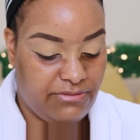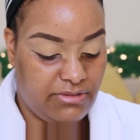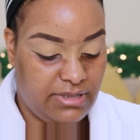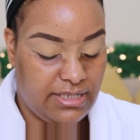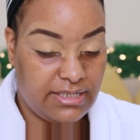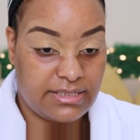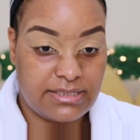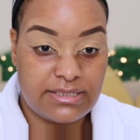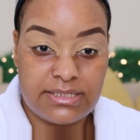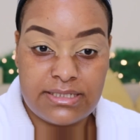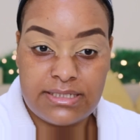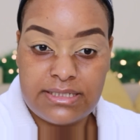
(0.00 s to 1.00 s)
feel like
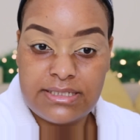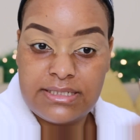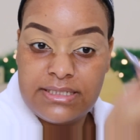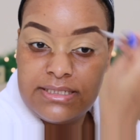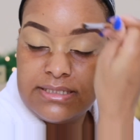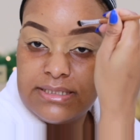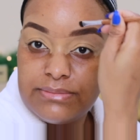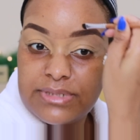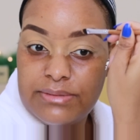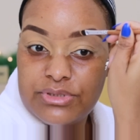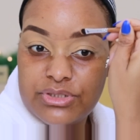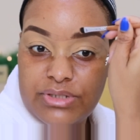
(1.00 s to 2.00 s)

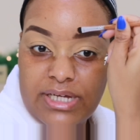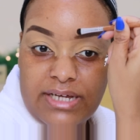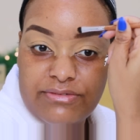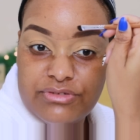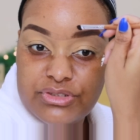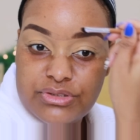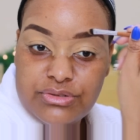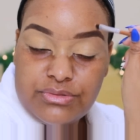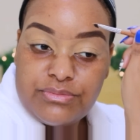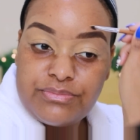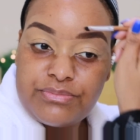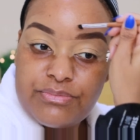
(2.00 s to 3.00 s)
sometimes you have to